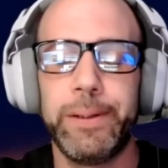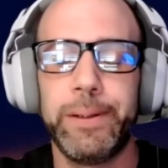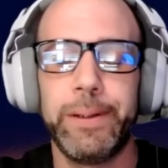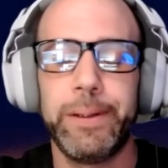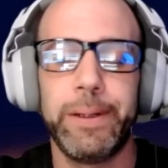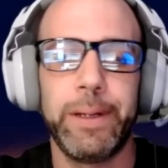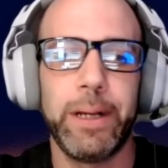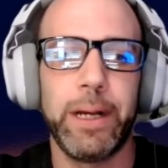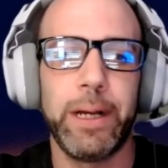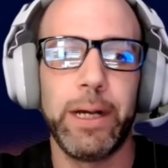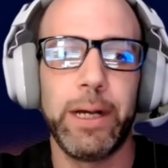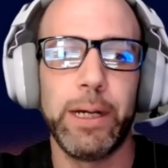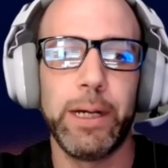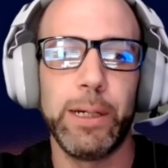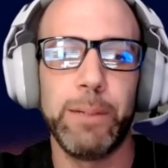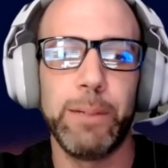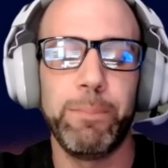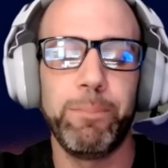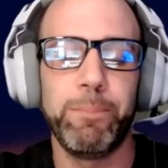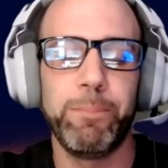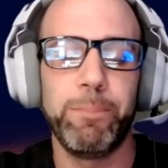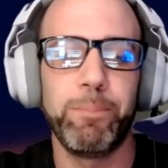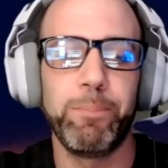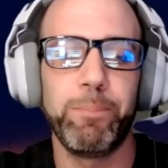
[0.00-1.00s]

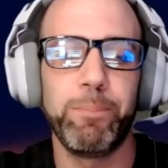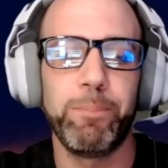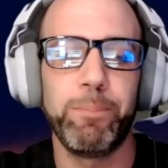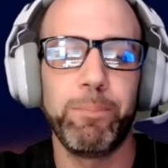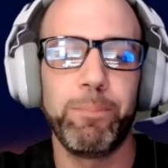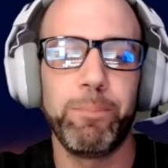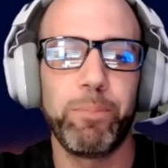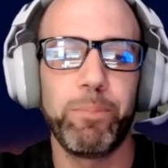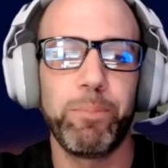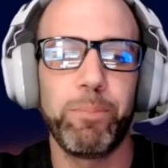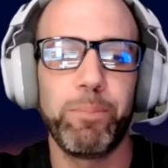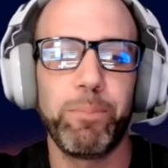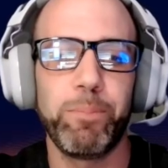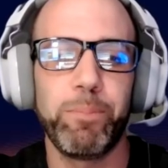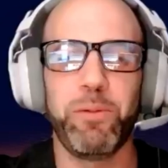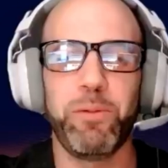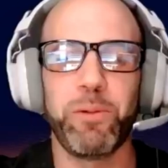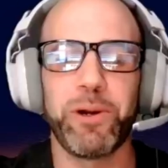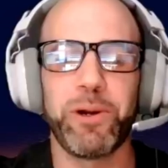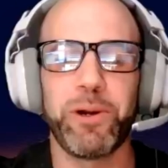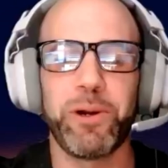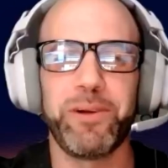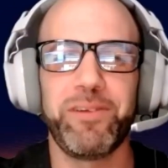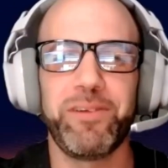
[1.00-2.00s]
Luca, any
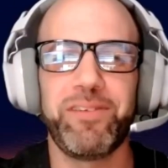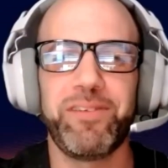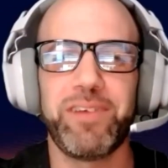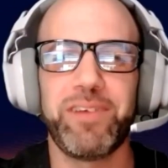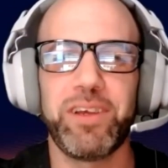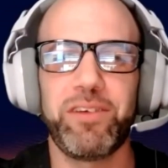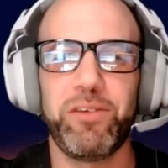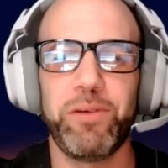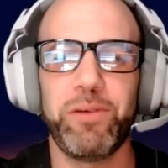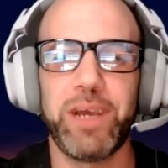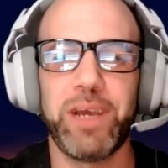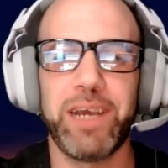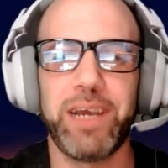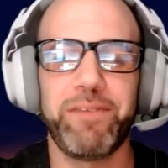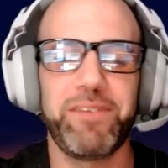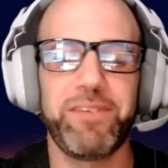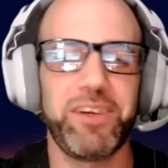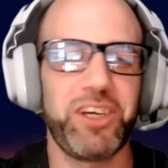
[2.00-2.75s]
words that you have